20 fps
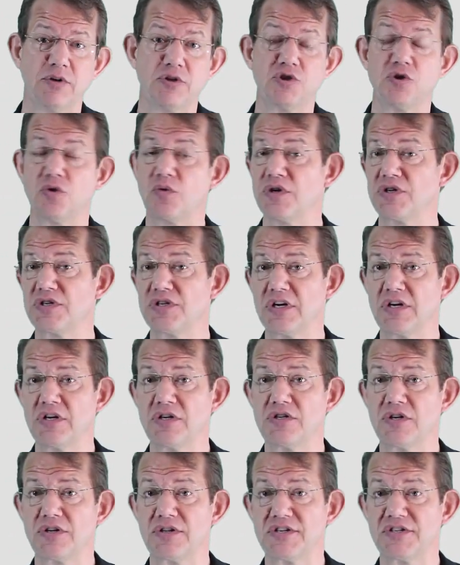to return
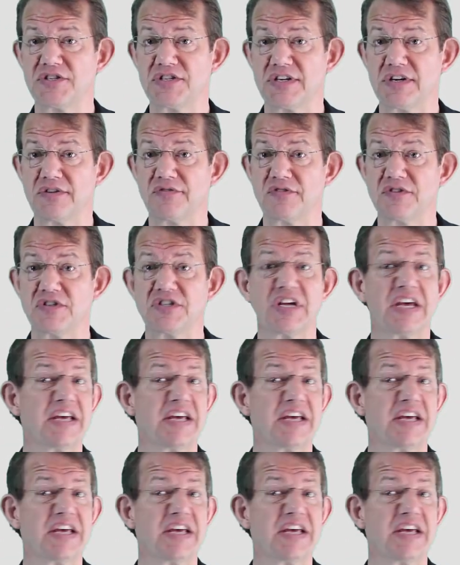to the surface